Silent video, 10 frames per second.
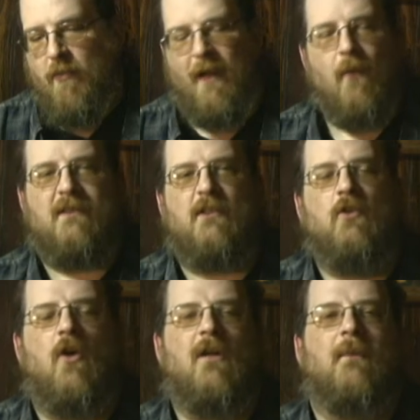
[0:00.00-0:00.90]
But I wanted to
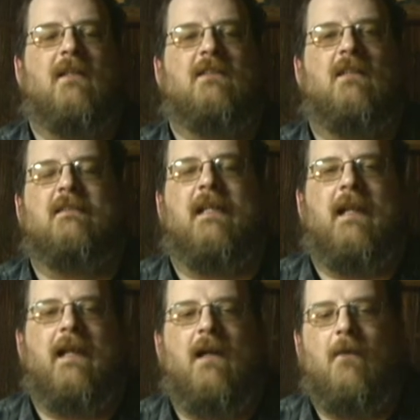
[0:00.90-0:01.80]
talk about something
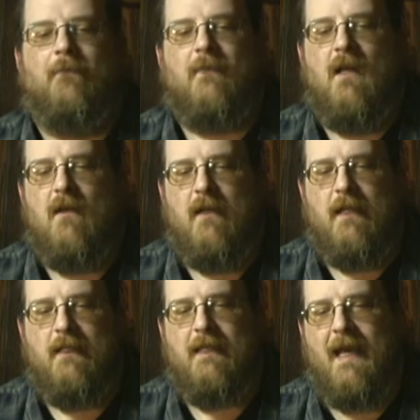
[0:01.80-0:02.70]
today,
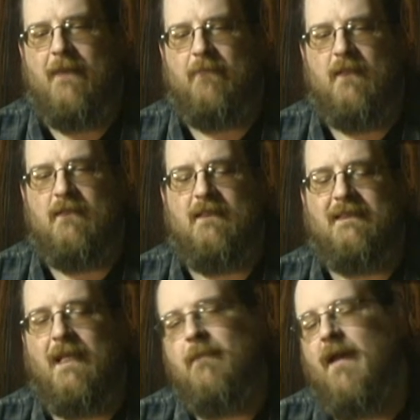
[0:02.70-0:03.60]
that the
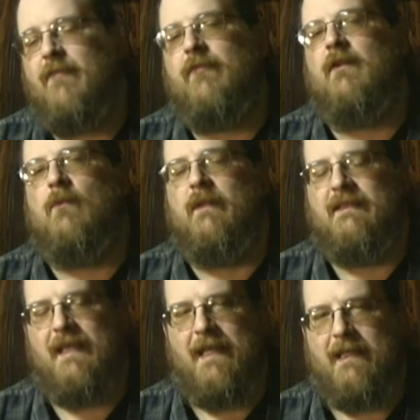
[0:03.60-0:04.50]
same effort we
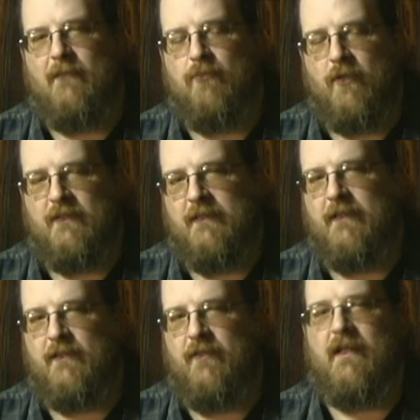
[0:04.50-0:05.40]
take and put into
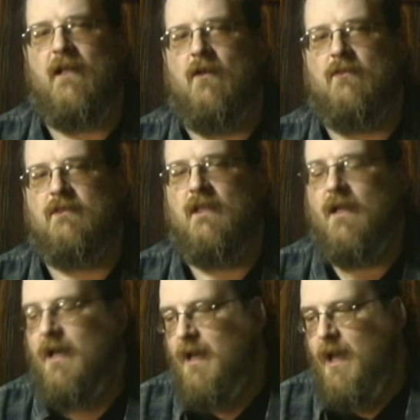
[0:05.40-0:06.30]
these videos,
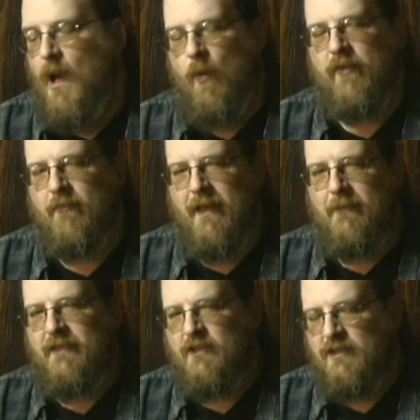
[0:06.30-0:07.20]
with
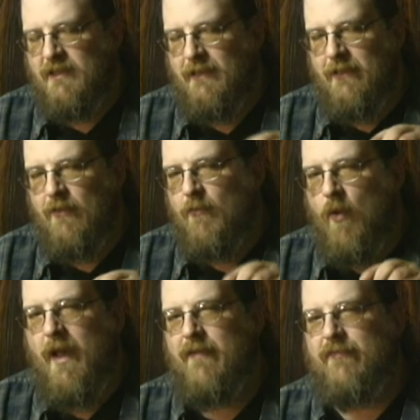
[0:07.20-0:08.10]
maybe just a little
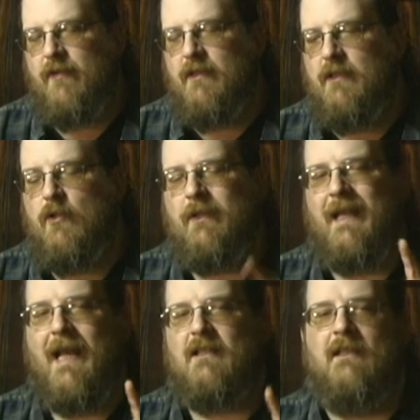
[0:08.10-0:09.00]
more effort, you can
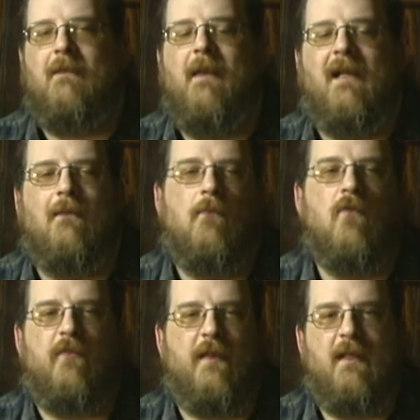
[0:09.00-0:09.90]
actually make a
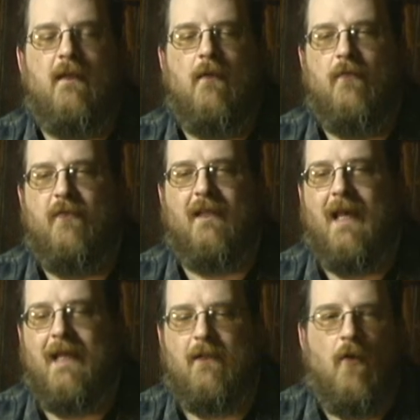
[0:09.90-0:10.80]
movie for
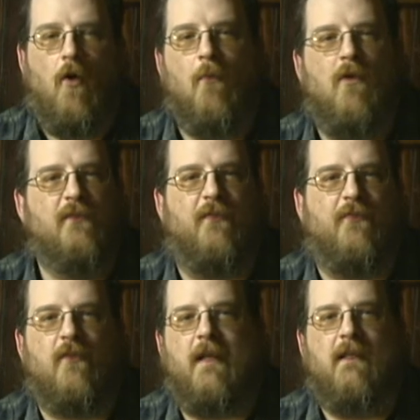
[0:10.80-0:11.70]
like almost for
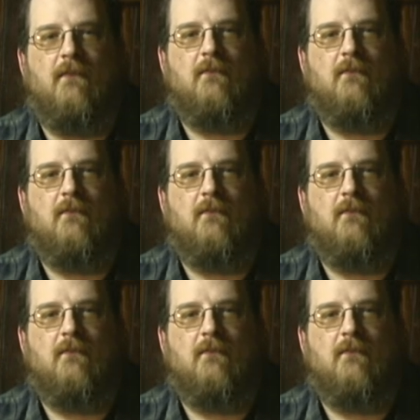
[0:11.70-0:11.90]
free.